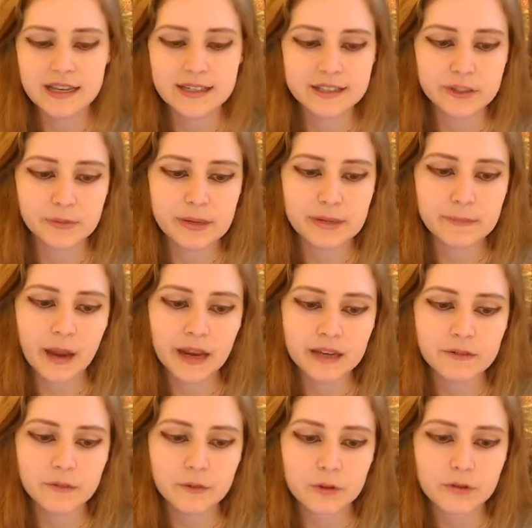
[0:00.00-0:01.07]
So be
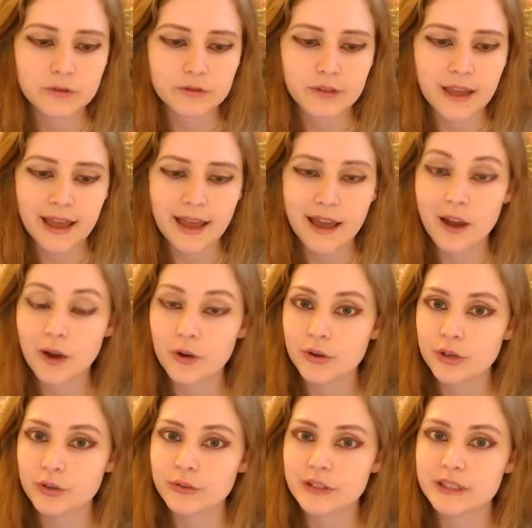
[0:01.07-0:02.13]
mindful of how
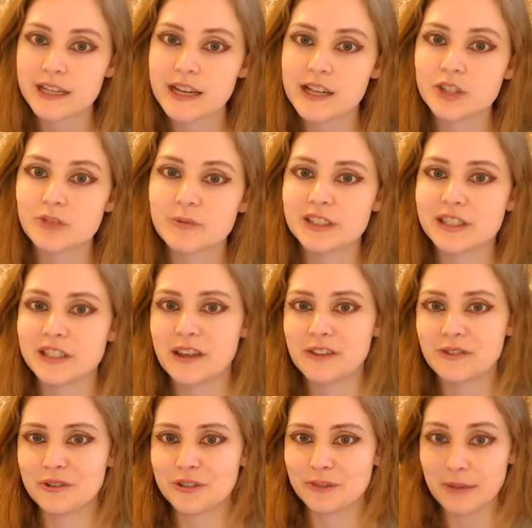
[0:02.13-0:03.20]
your attachments to
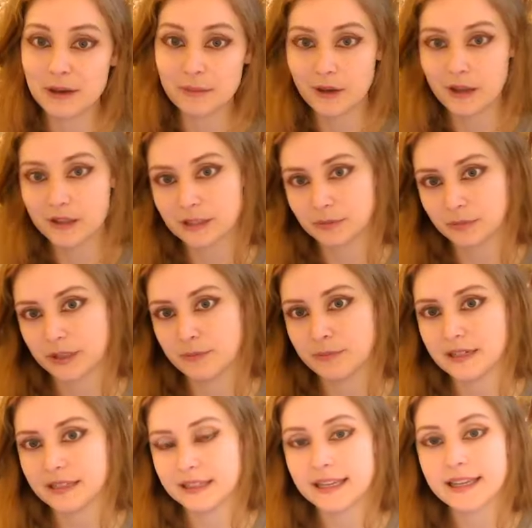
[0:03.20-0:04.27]
others may possibly
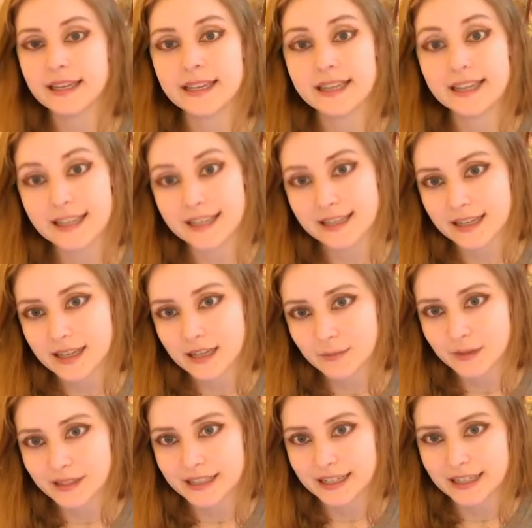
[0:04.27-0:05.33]
be
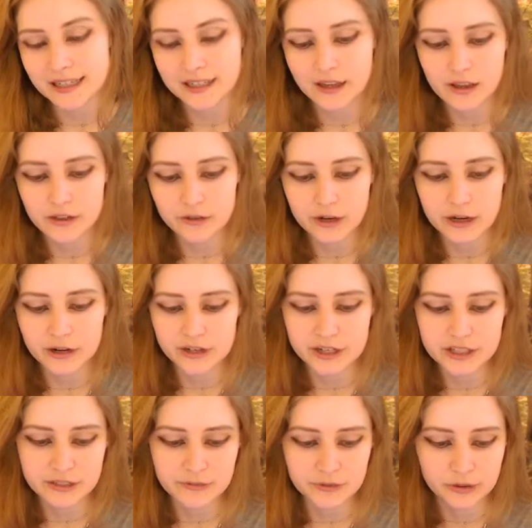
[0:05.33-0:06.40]
inhibiting other
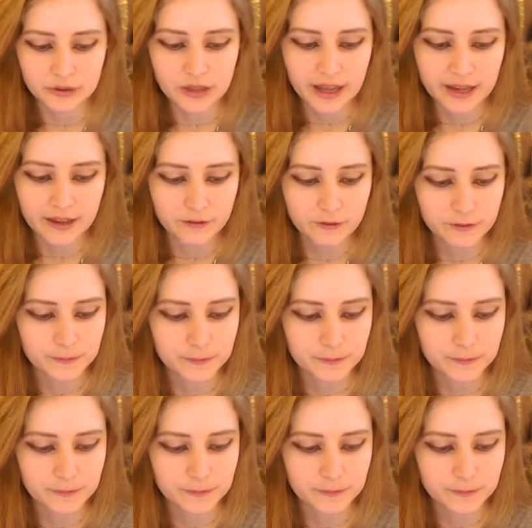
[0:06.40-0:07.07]
areas of your life.